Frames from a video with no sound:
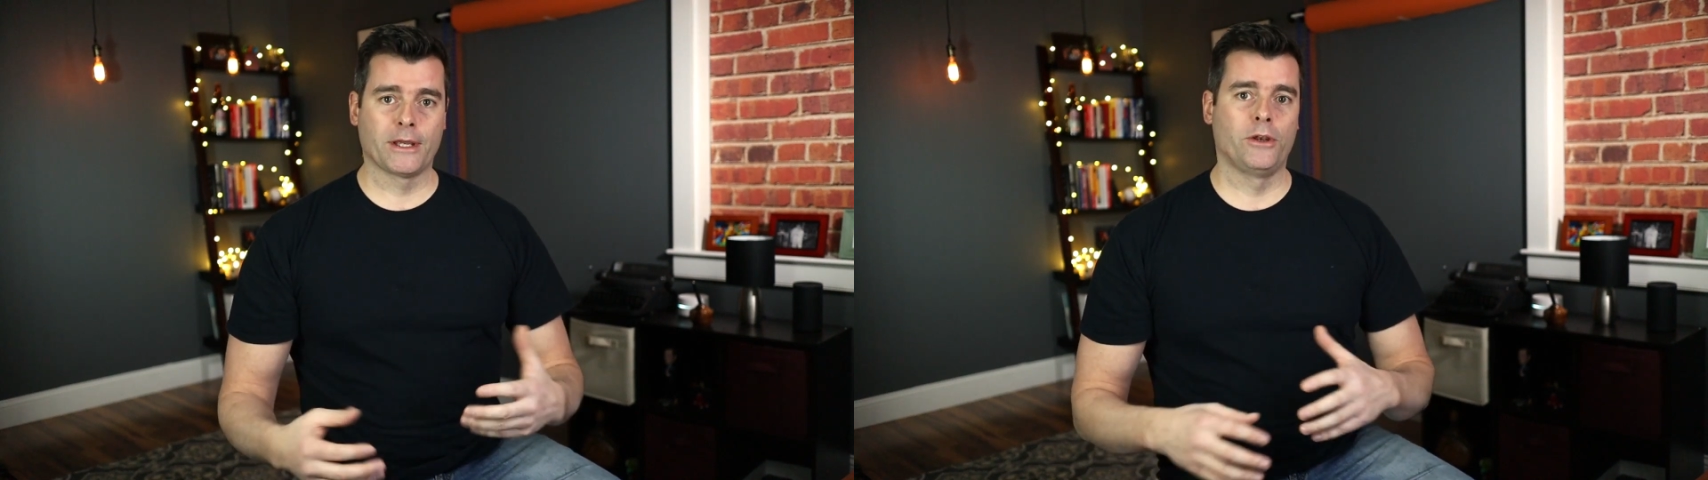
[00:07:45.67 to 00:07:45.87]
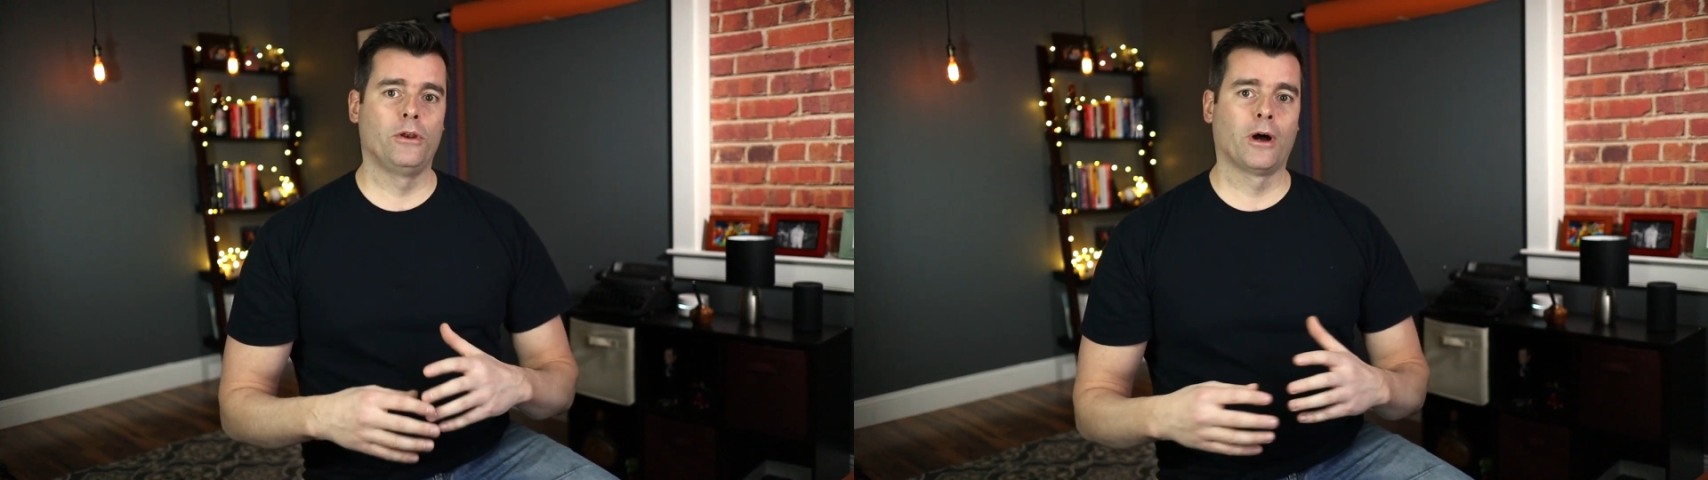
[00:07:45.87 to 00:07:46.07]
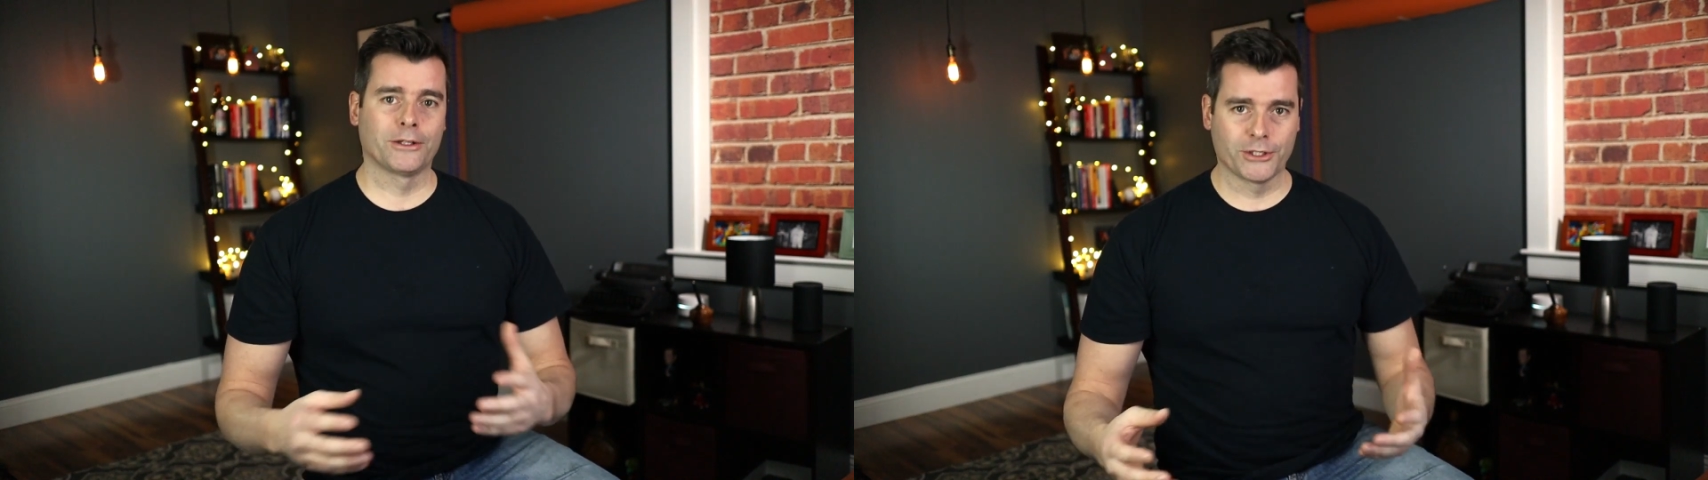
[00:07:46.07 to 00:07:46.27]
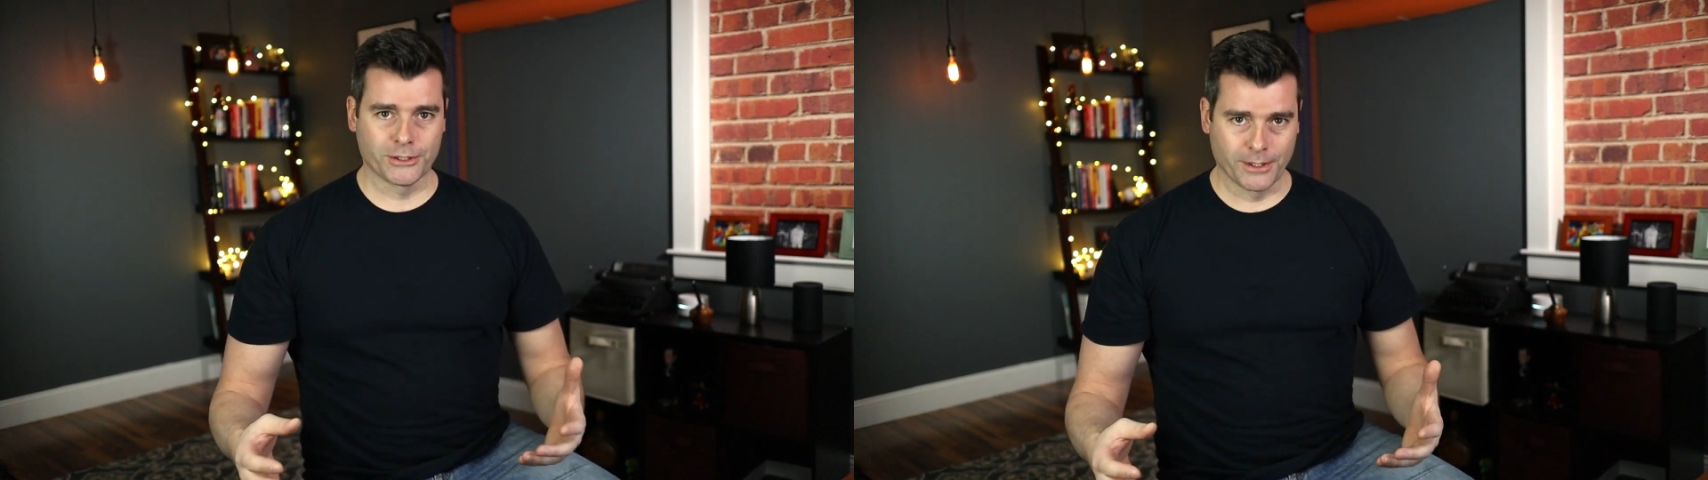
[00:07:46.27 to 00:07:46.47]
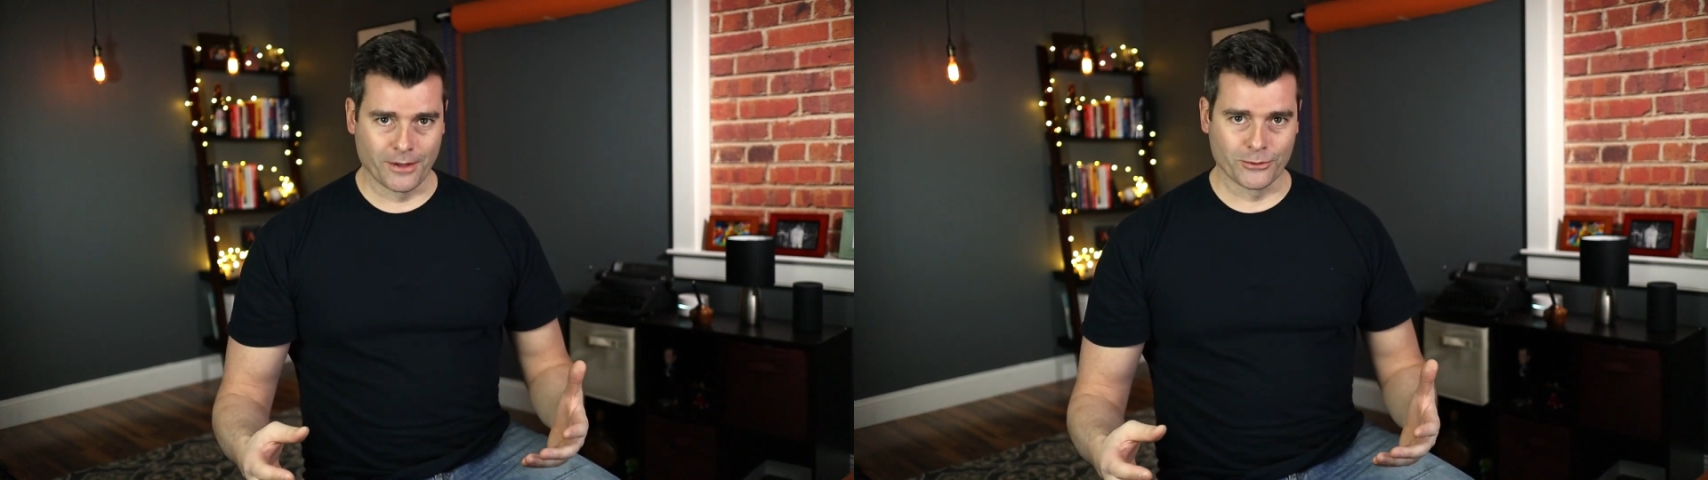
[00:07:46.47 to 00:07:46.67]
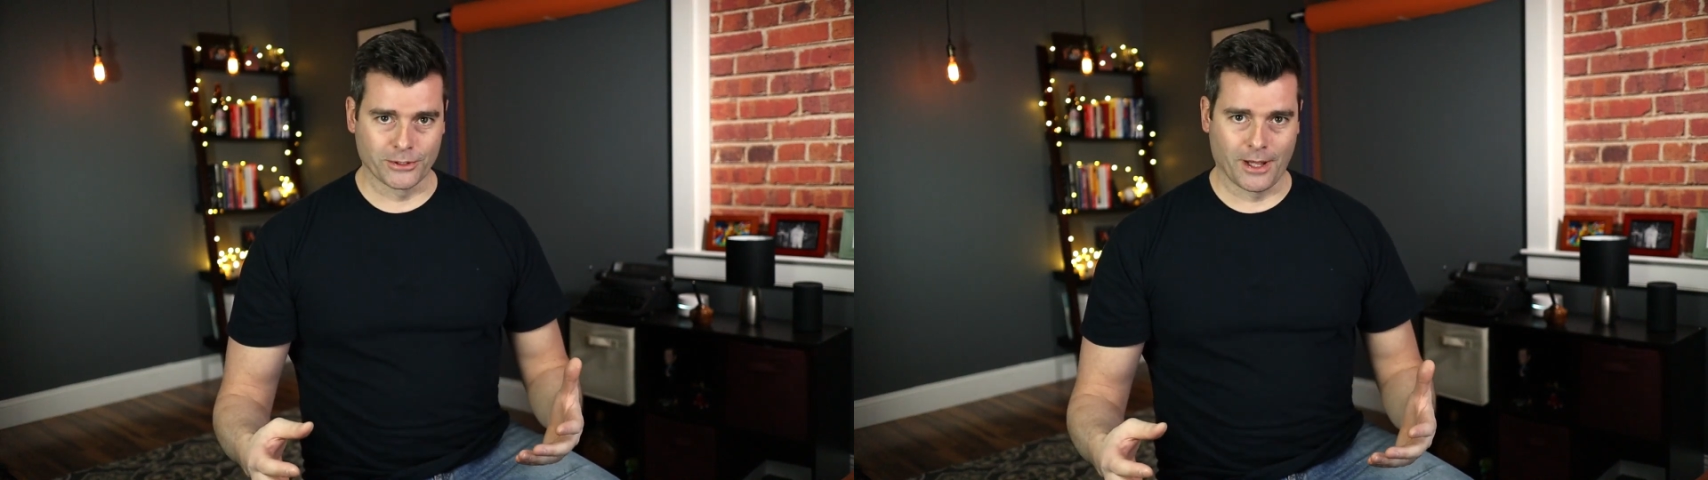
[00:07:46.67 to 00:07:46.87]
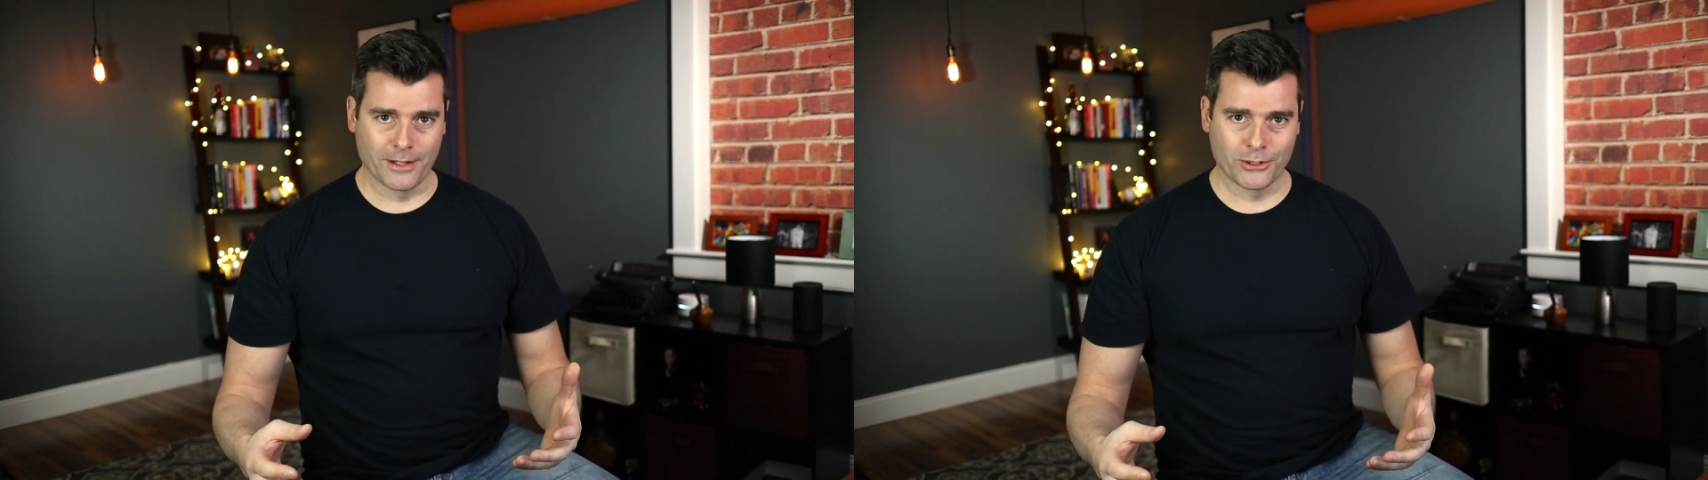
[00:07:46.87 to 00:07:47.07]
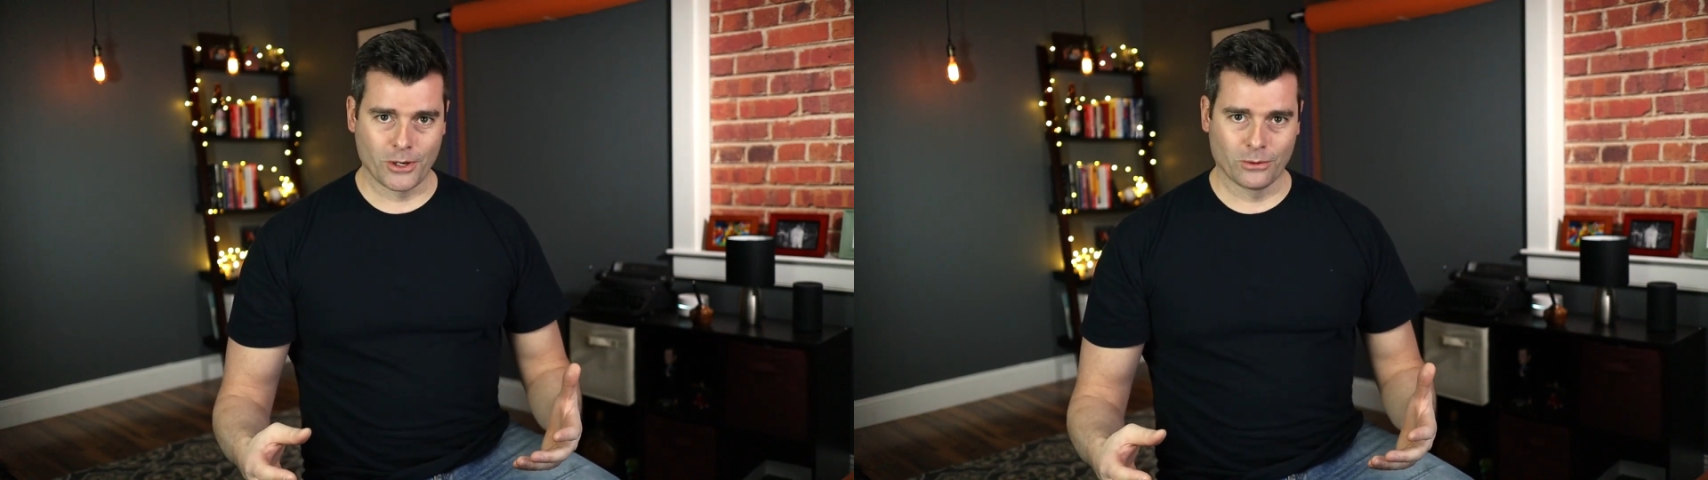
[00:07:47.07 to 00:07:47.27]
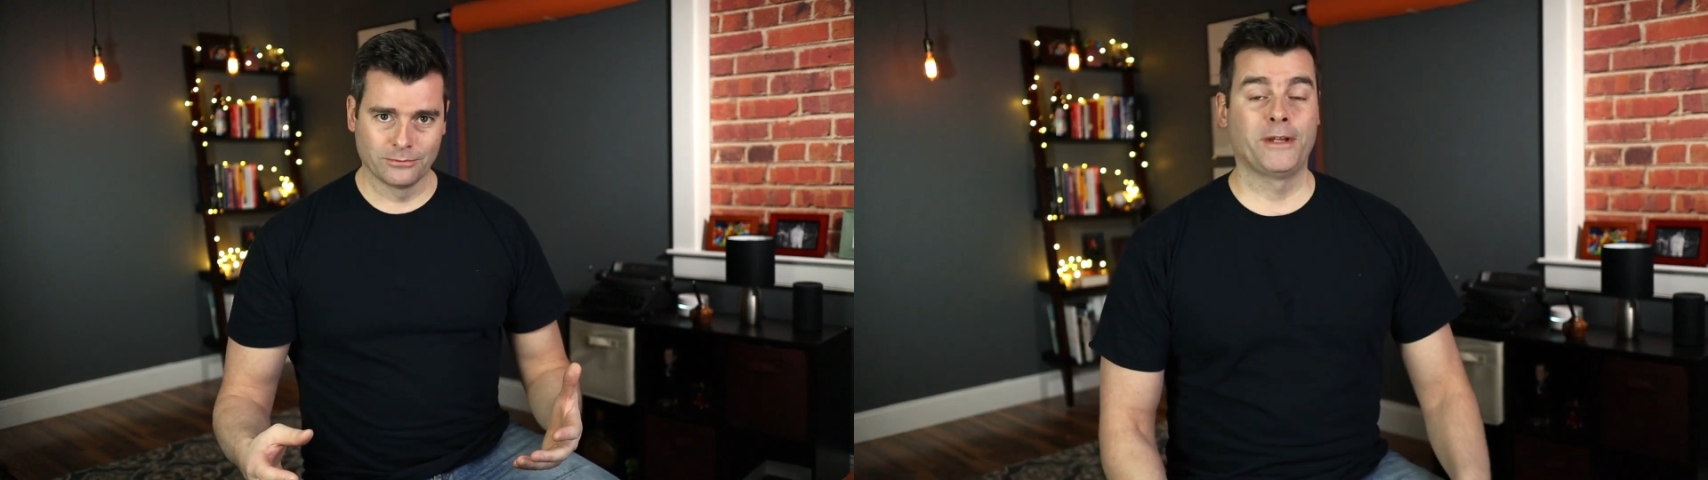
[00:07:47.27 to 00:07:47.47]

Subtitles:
and not just another slideshow.